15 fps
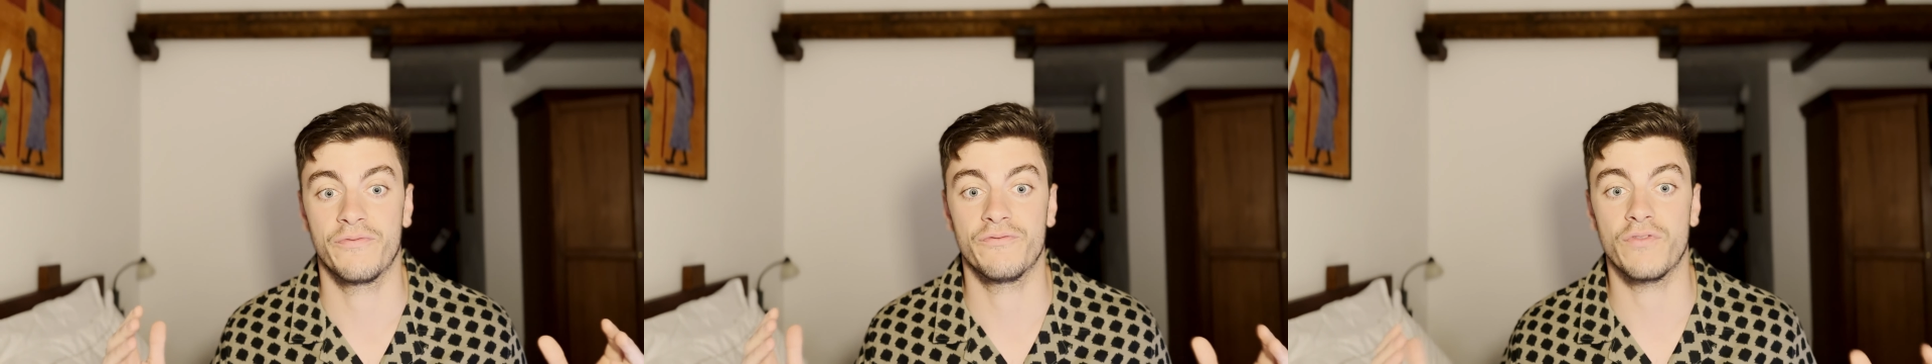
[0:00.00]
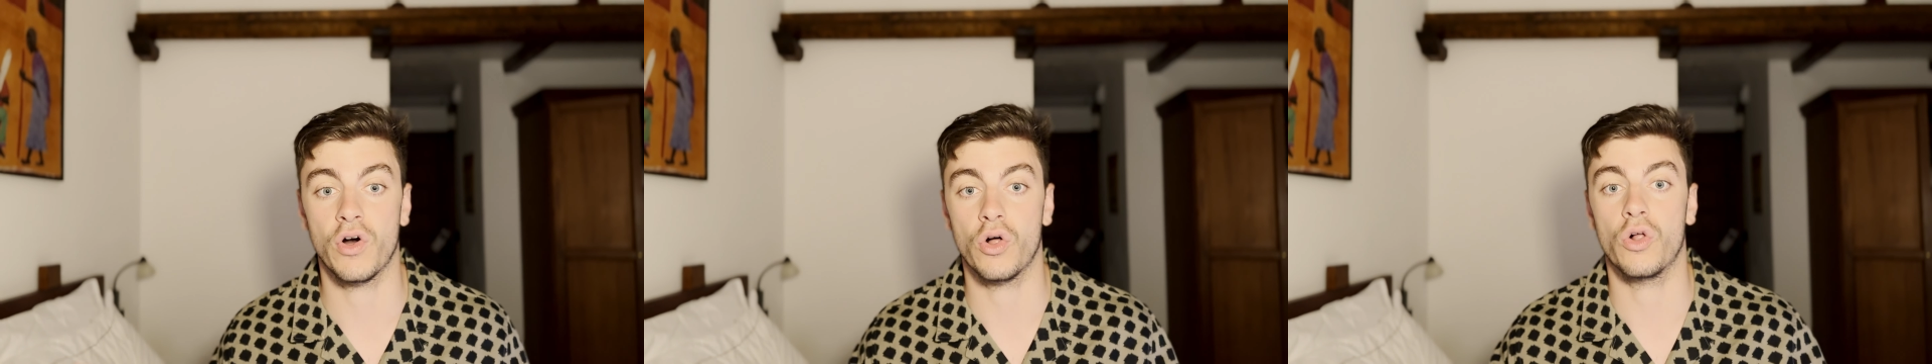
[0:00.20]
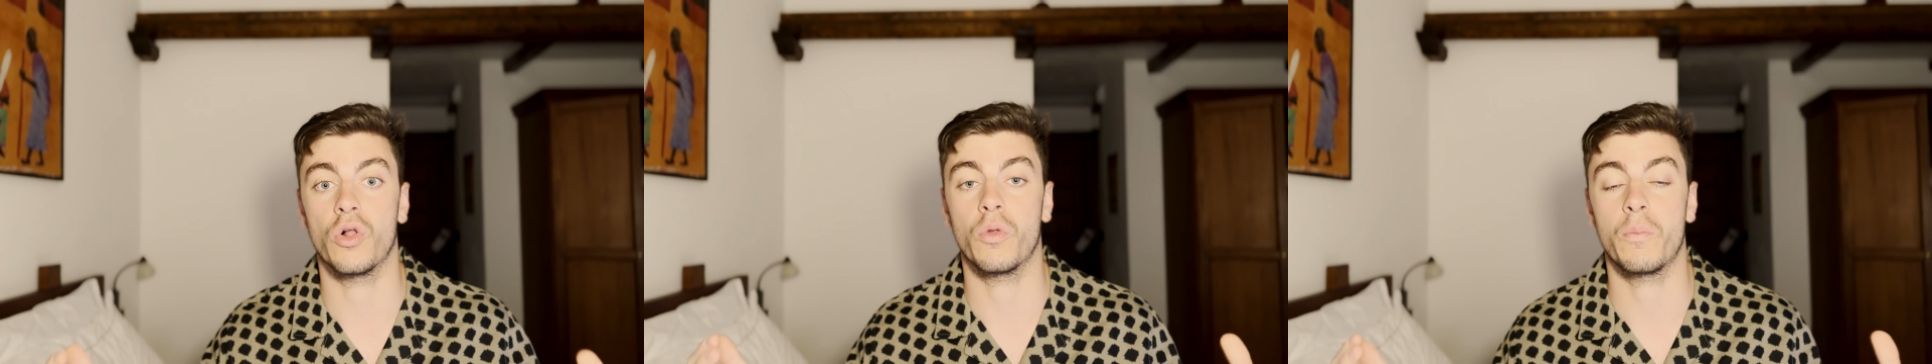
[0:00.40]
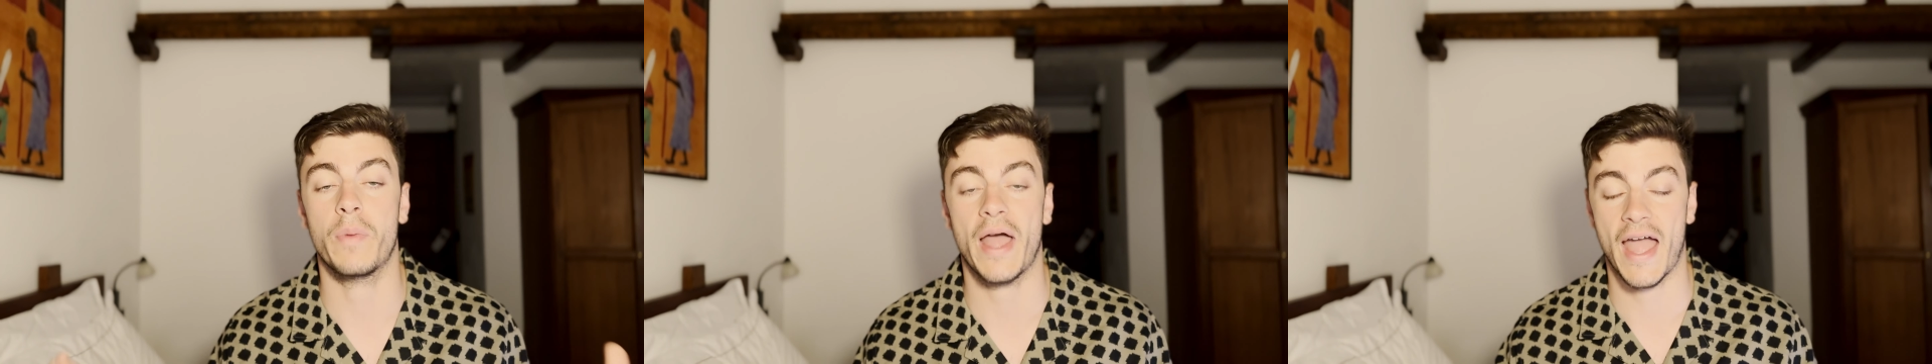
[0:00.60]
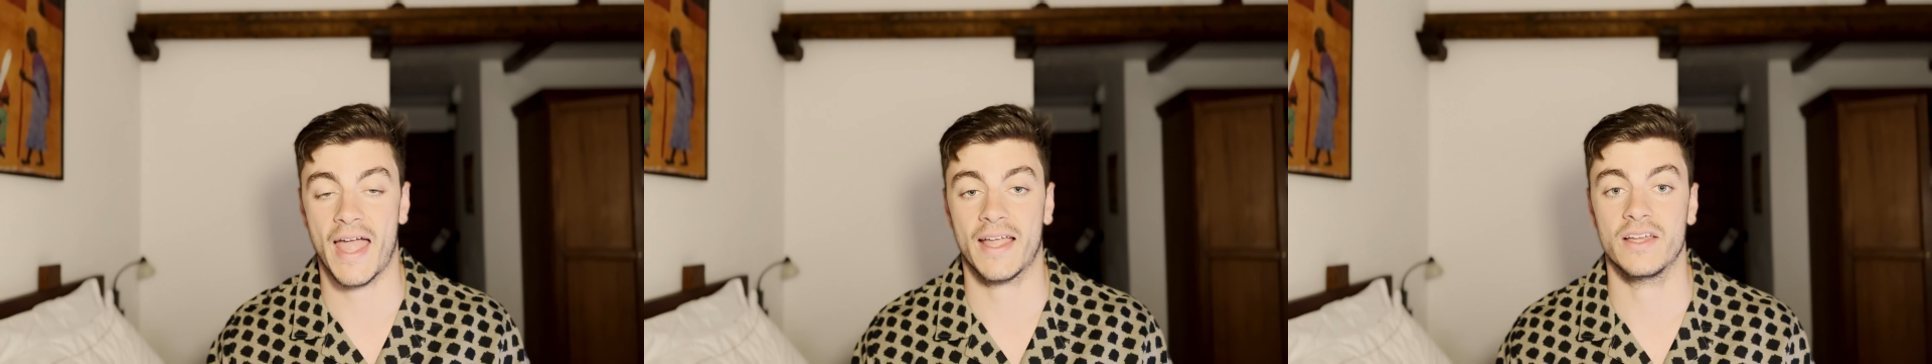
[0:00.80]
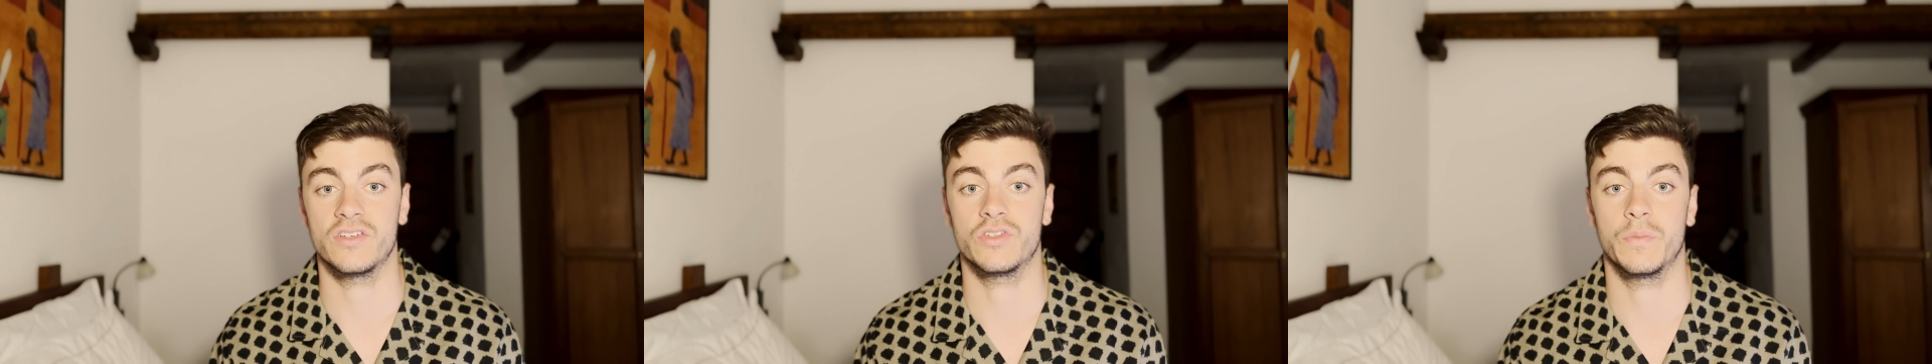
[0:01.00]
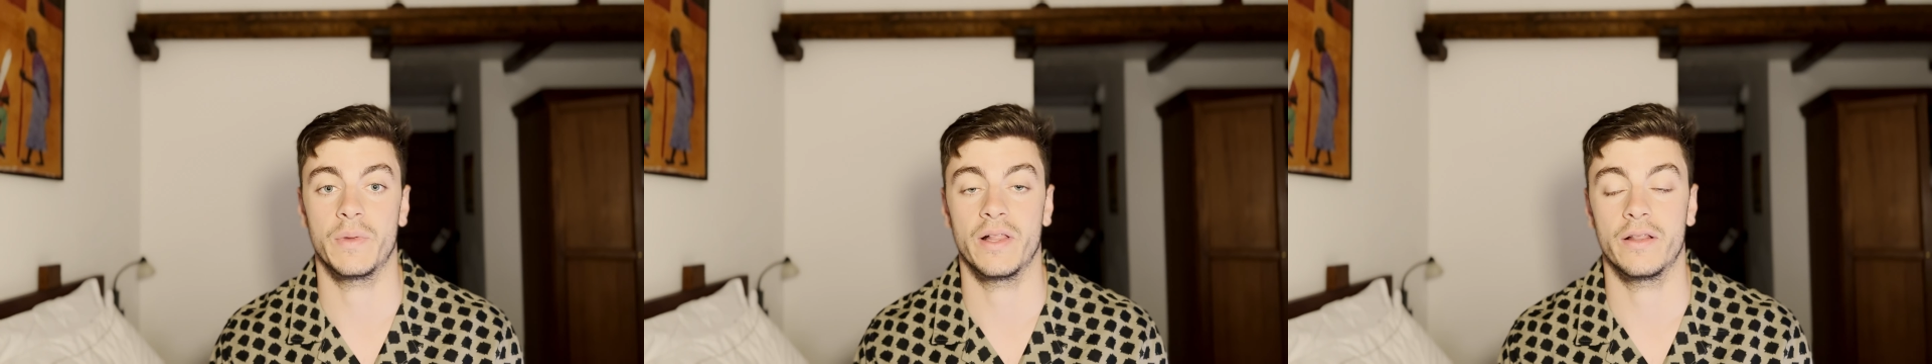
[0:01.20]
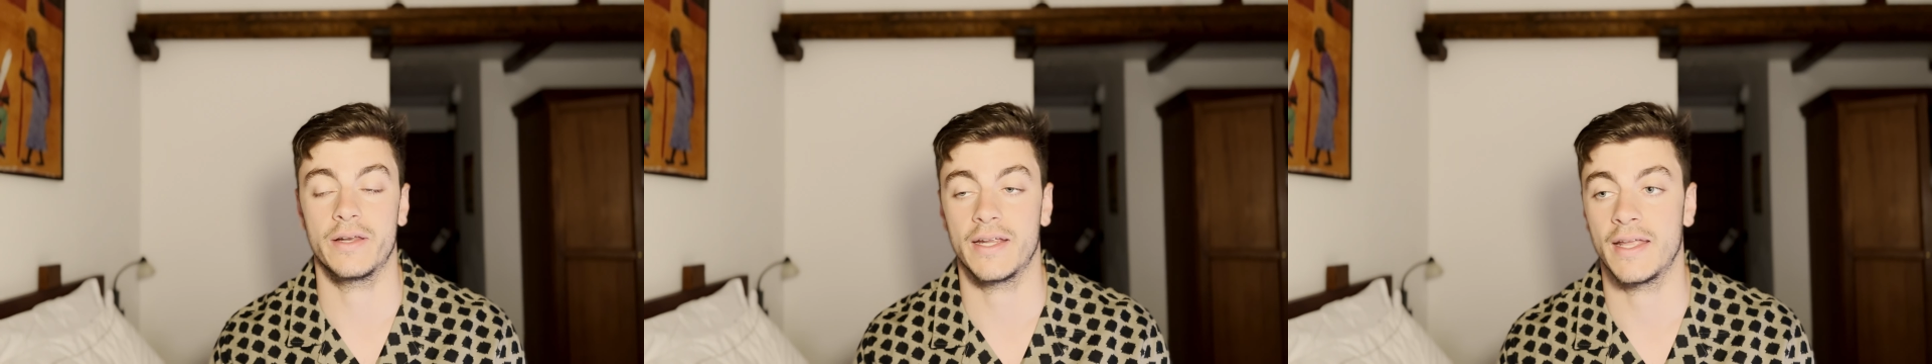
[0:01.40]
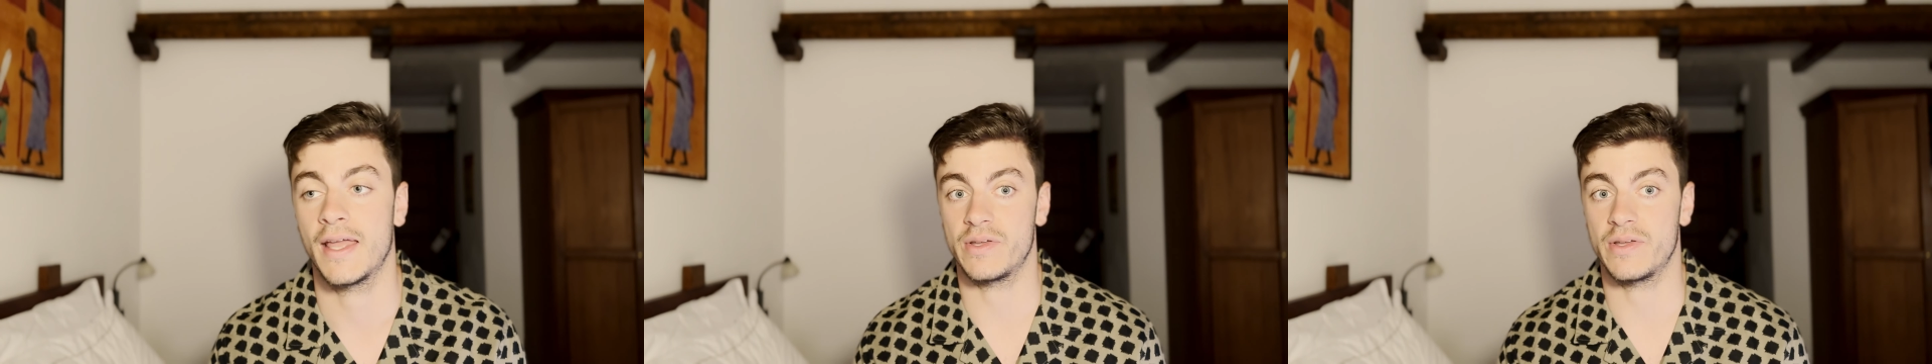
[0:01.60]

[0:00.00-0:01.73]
full package ability.